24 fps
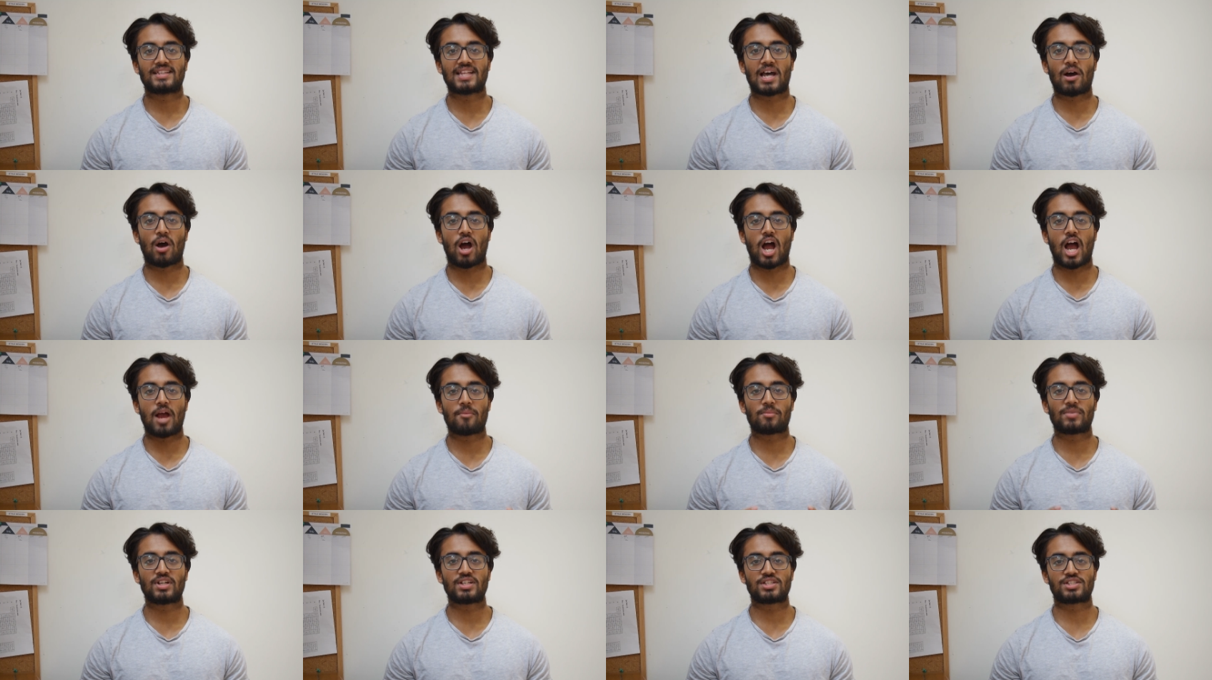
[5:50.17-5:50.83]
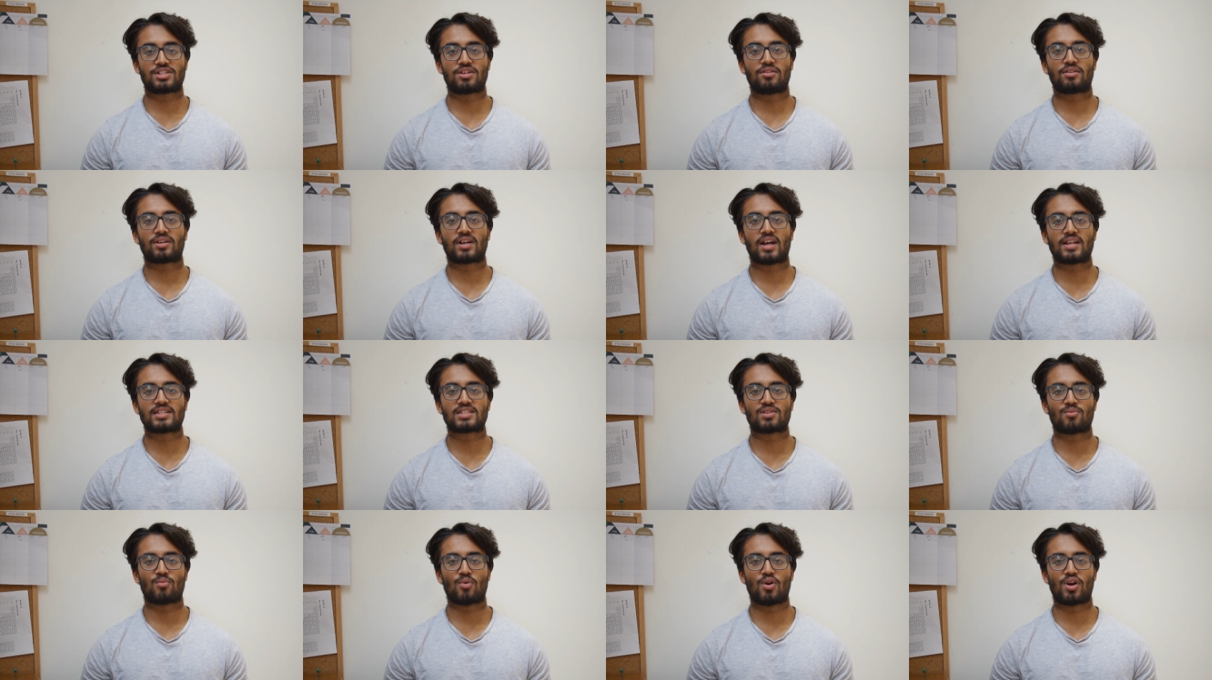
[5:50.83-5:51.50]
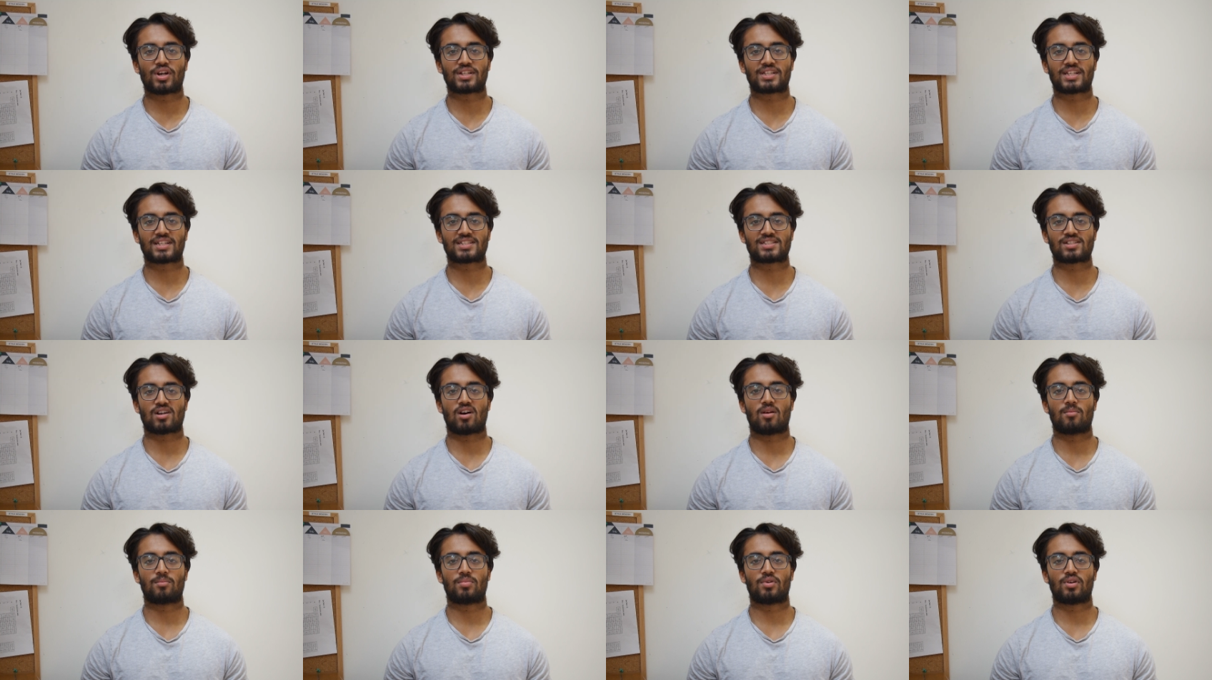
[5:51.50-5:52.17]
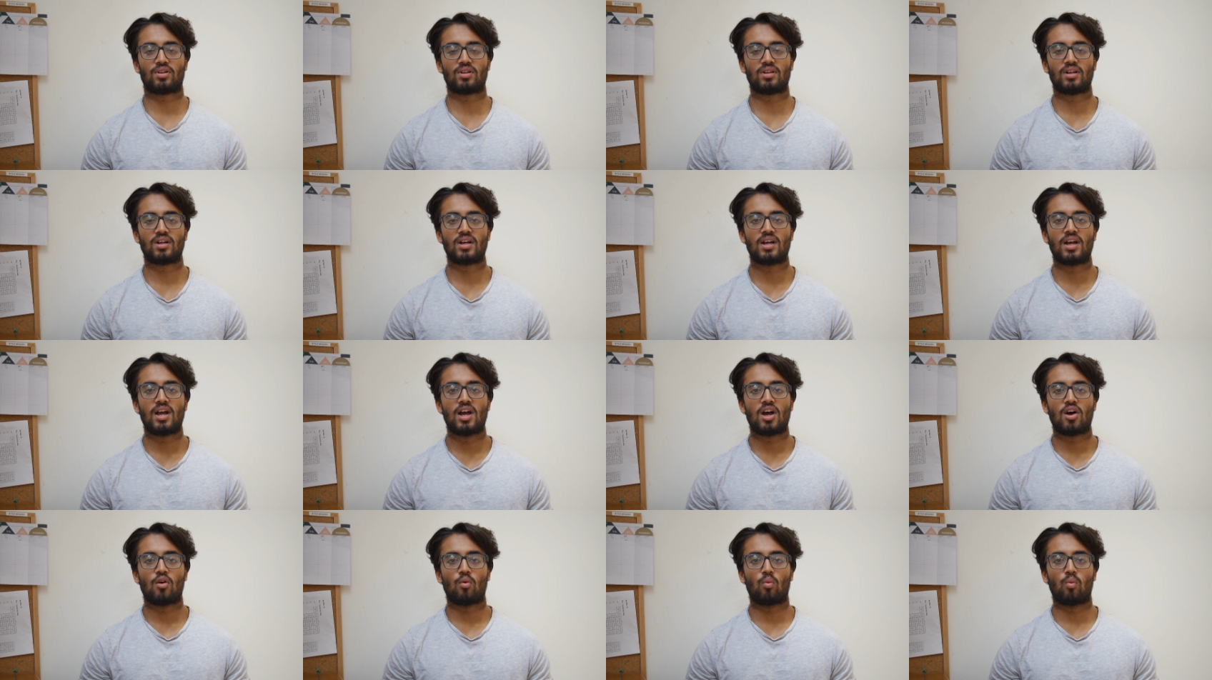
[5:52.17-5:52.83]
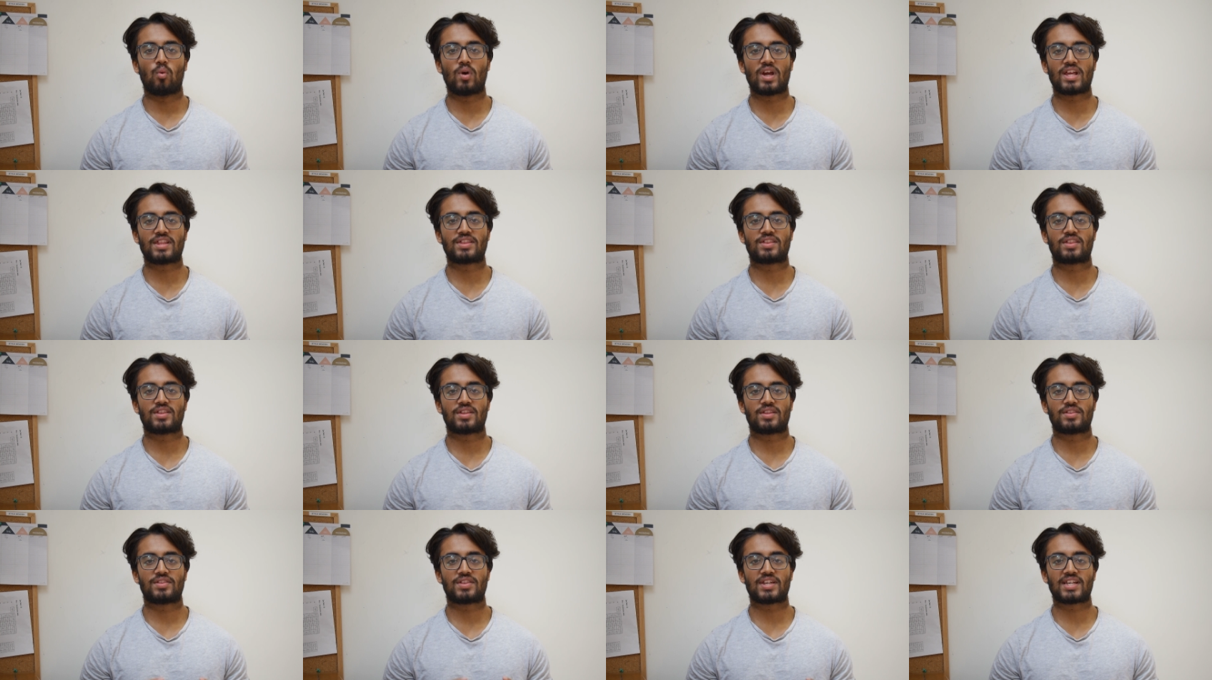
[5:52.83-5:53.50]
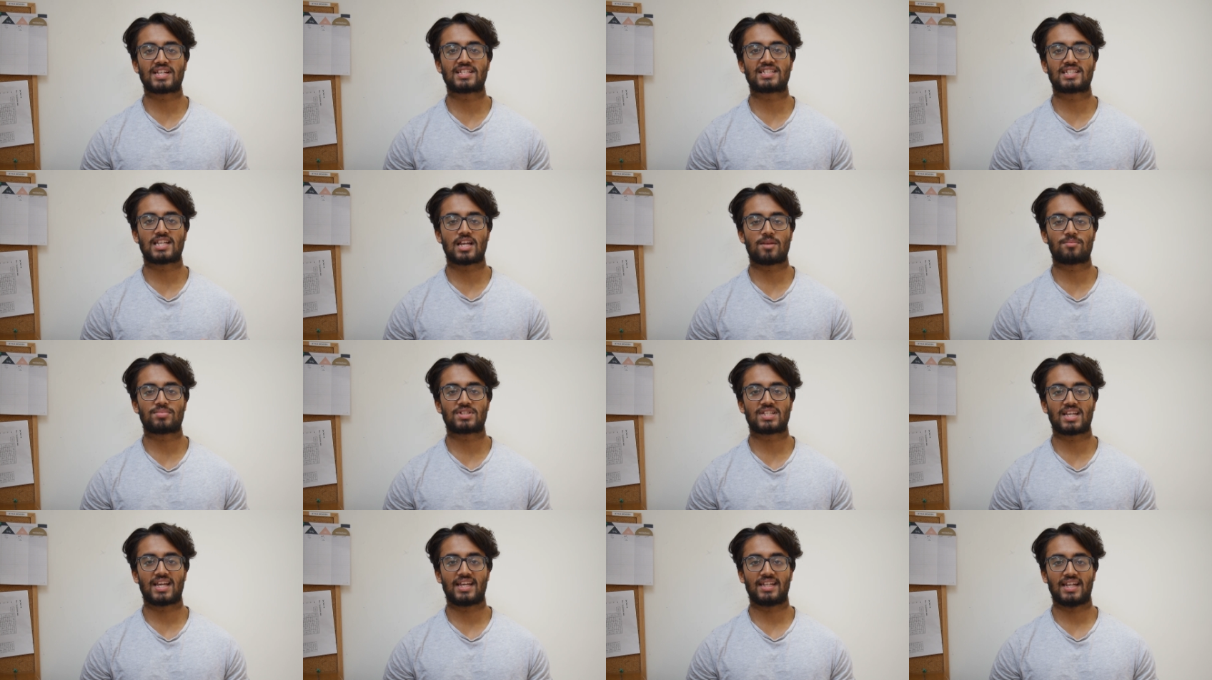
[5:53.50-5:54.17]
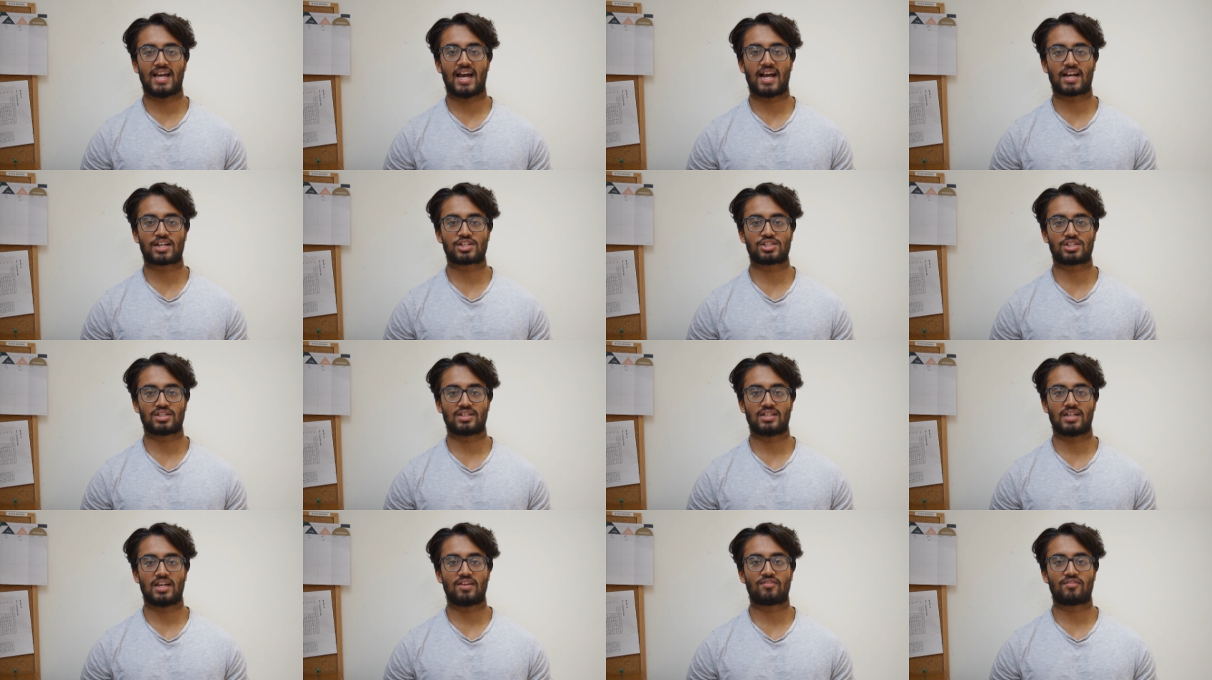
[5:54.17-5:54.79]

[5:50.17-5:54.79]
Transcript: Now I'm going to show you guys a worked example with these tips in action.